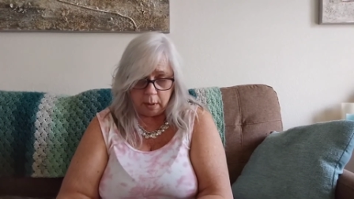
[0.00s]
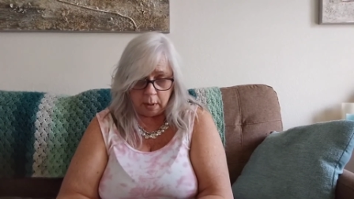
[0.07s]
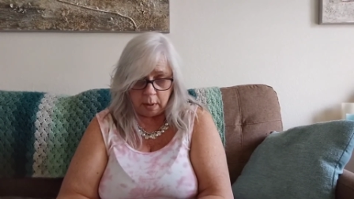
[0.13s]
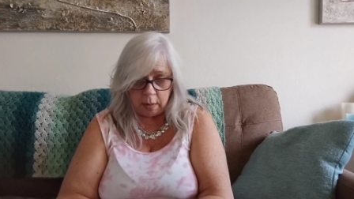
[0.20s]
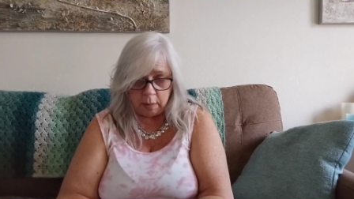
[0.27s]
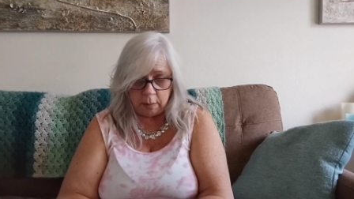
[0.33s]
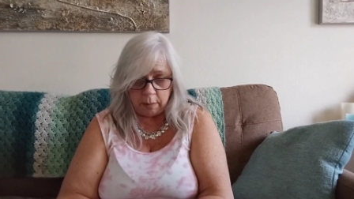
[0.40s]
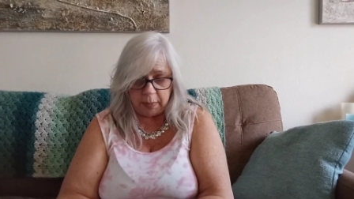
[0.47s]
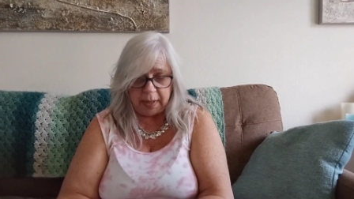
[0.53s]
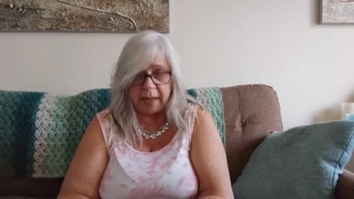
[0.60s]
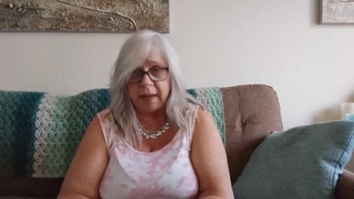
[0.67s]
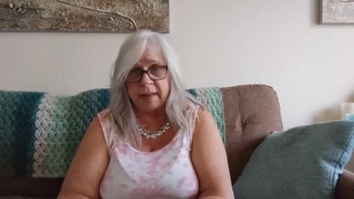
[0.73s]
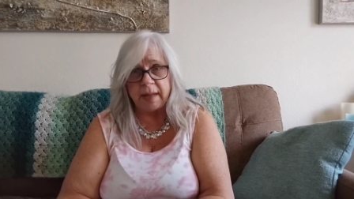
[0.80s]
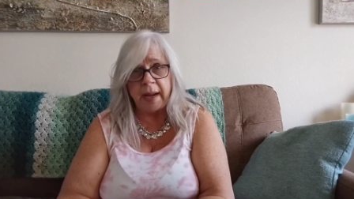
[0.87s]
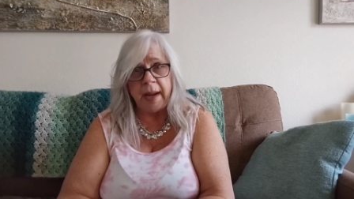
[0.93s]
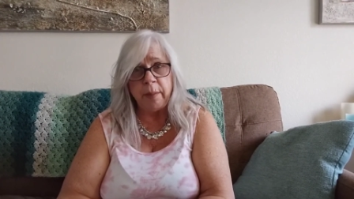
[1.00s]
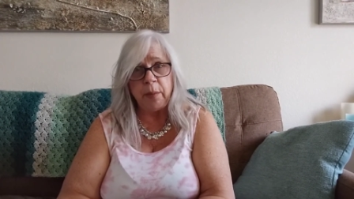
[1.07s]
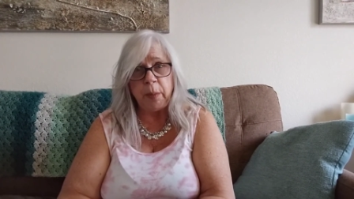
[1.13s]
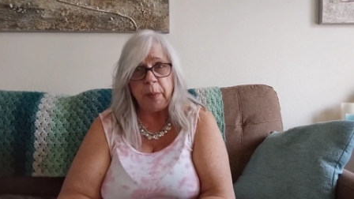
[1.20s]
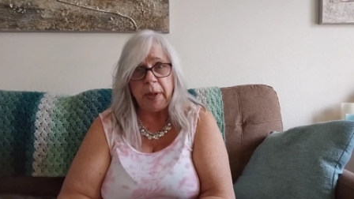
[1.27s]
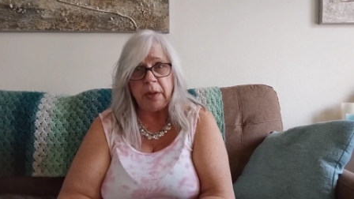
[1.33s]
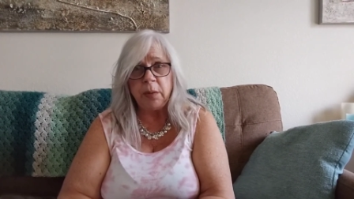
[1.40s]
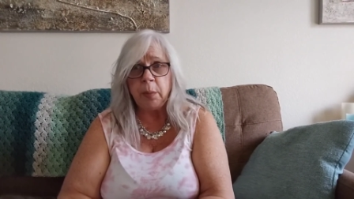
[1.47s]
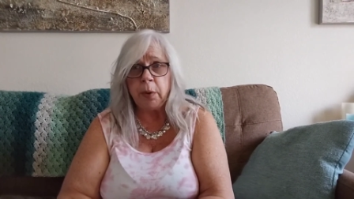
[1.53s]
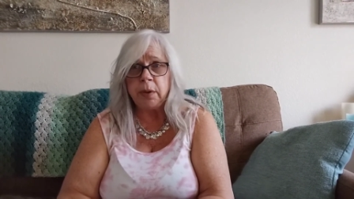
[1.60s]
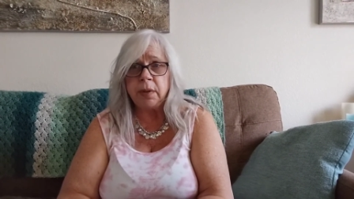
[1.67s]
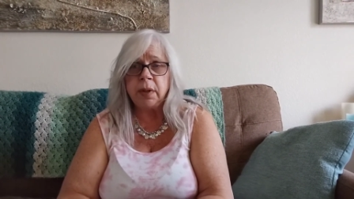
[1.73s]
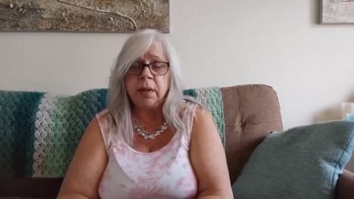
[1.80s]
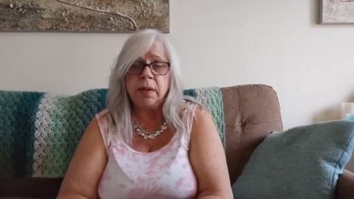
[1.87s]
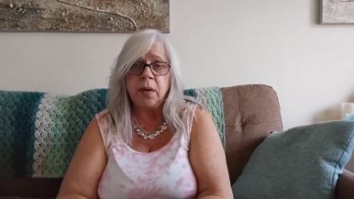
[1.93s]
um, because I am a beach
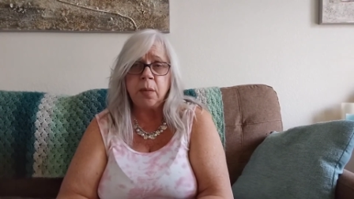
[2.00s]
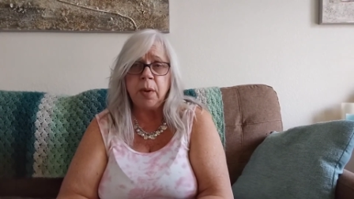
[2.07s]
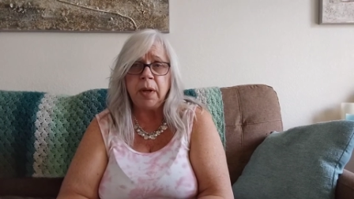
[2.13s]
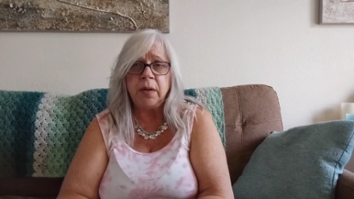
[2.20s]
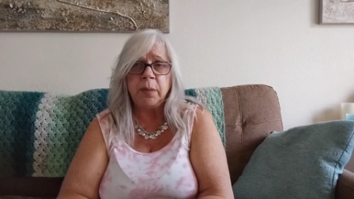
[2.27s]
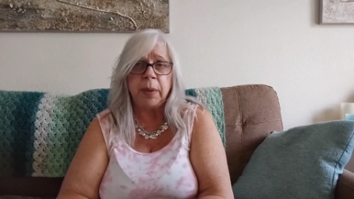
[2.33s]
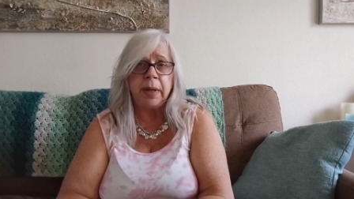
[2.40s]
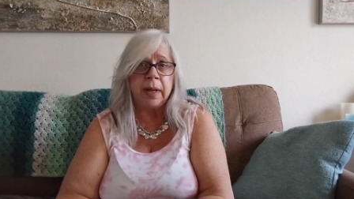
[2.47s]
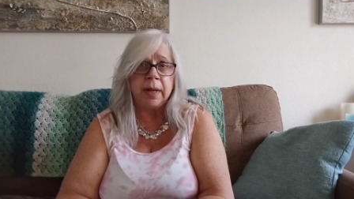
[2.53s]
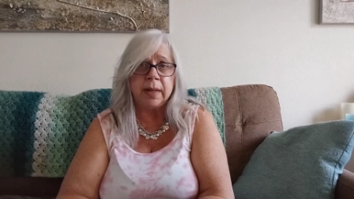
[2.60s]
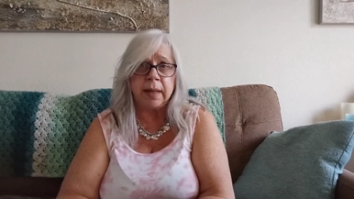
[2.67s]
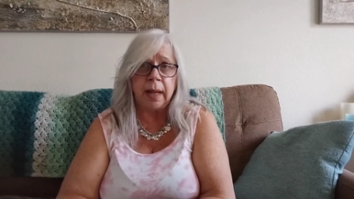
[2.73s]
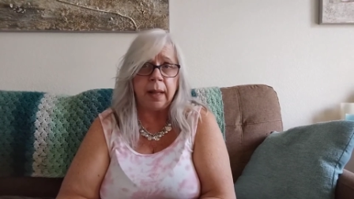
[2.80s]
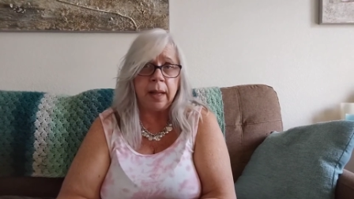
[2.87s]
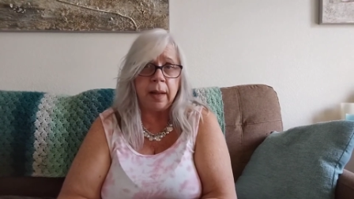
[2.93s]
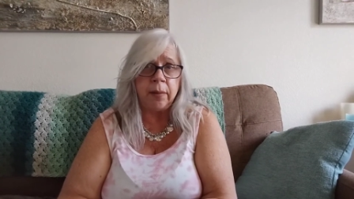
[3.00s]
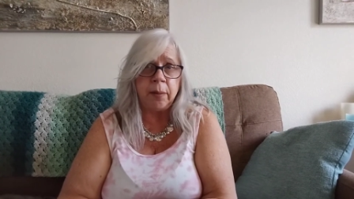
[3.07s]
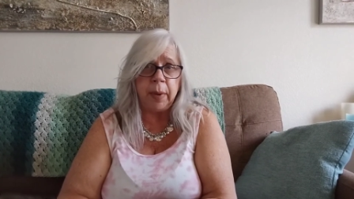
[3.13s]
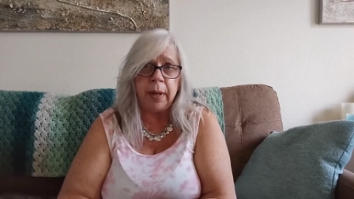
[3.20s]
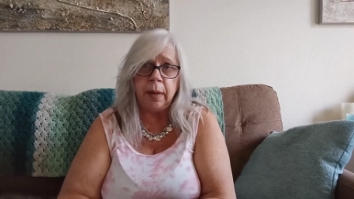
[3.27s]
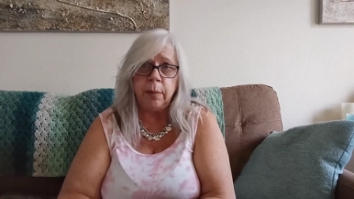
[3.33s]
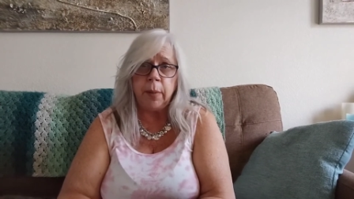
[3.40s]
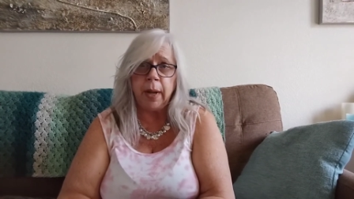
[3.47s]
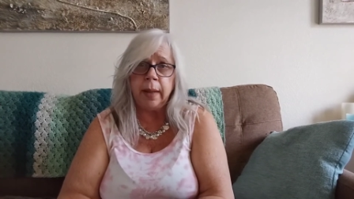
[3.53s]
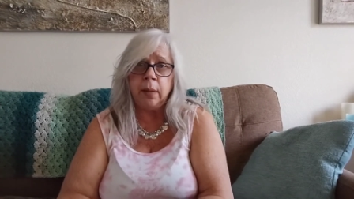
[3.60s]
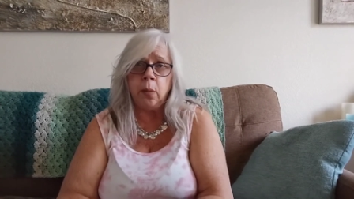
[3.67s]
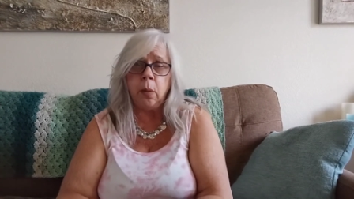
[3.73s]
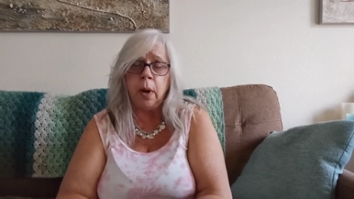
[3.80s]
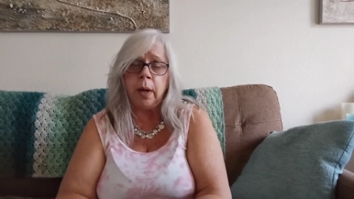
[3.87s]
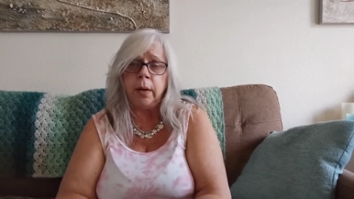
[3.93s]
person so much, because I love being by
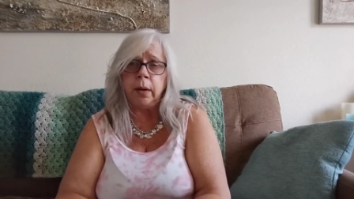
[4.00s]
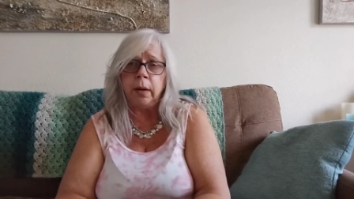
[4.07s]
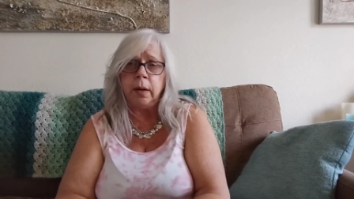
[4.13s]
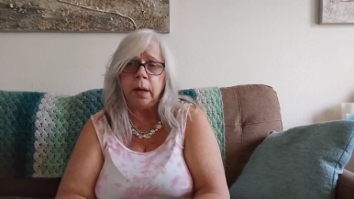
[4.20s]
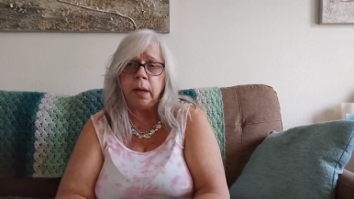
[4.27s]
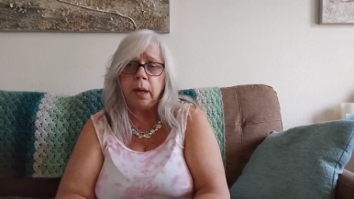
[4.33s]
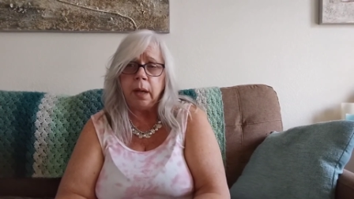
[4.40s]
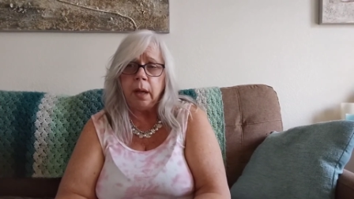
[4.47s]
the water.